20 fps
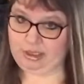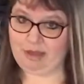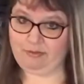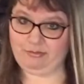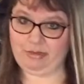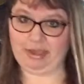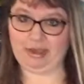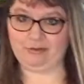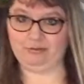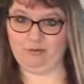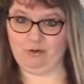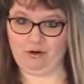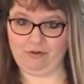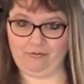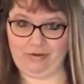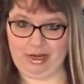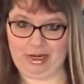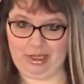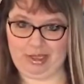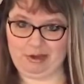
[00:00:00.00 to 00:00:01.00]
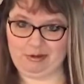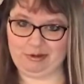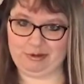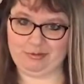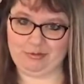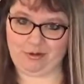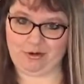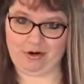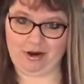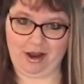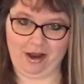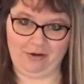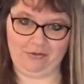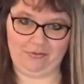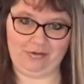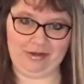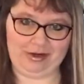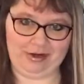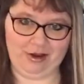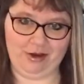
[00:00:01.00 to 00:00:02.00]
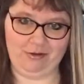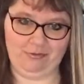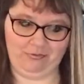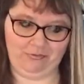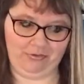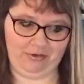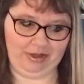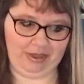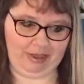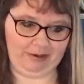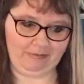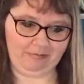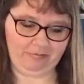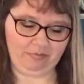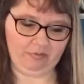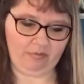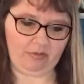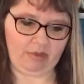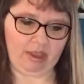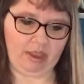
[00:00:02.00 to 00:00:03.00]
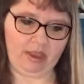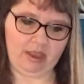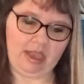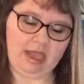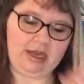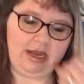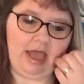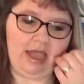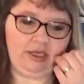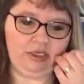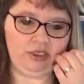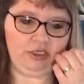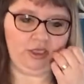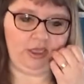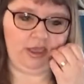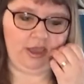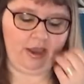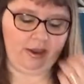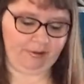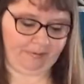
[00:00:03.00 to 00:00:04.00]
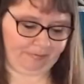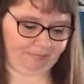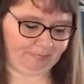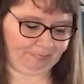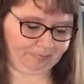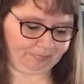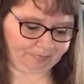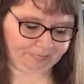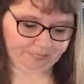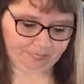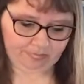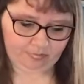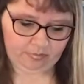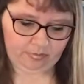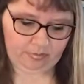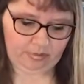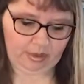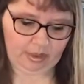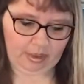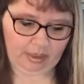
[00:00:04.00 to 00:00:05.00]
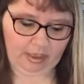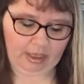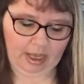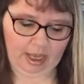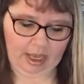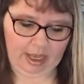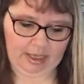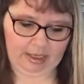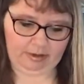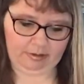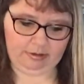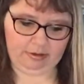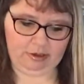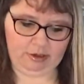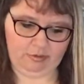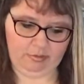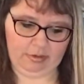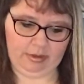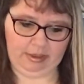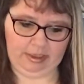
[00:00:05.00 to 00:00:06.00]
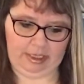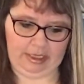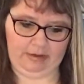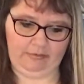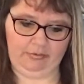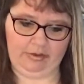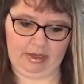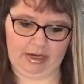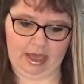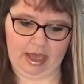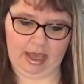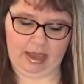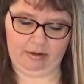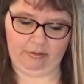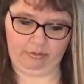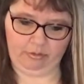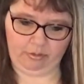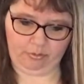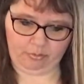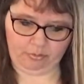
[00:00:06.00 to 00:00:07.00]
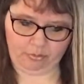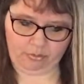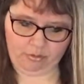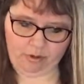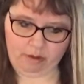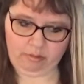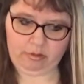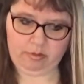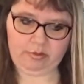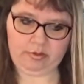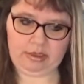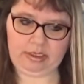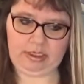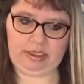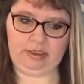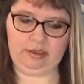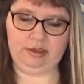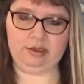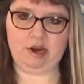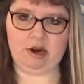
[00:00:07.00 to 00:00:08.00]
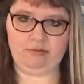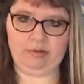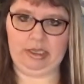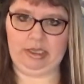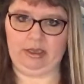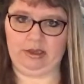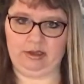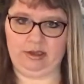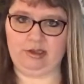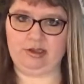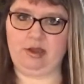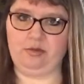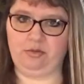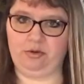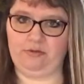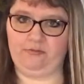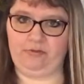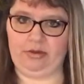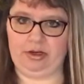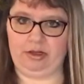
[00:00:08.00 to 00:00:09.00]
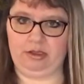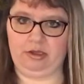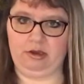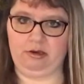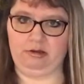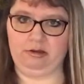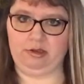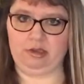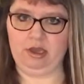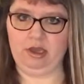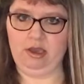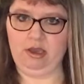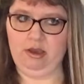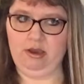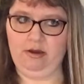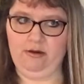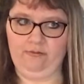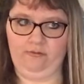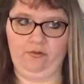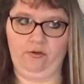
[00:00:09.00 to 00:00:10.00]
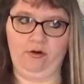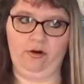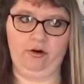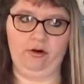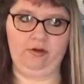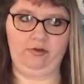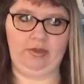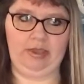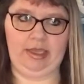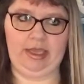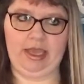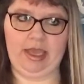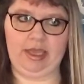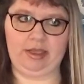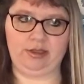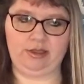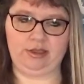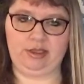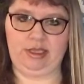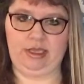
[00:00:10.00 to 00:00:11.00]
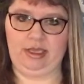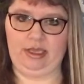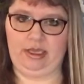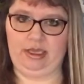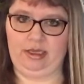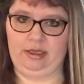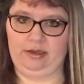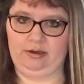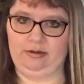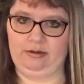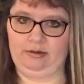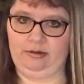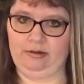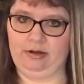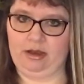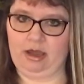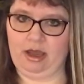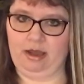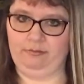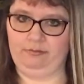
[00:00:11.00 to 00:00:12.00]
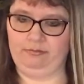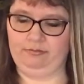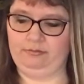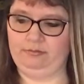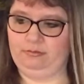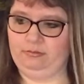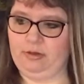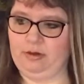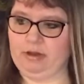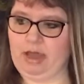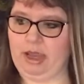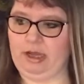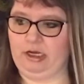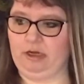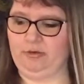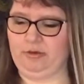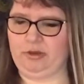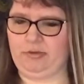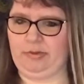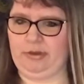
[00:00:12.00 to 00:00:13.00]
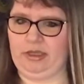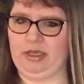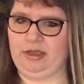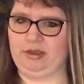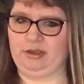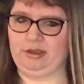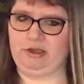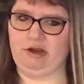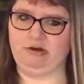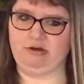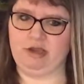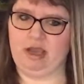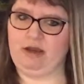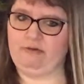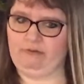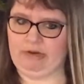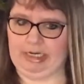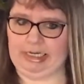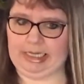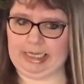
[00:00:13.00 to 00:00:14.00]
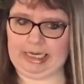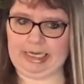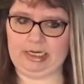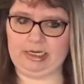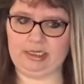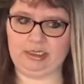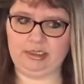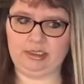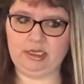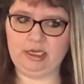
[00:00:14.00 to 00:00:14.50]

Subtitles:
and make more videos more often, hopefully. And actually, I do believe that I will probably start making separate videos for the Etsy items, because they're not related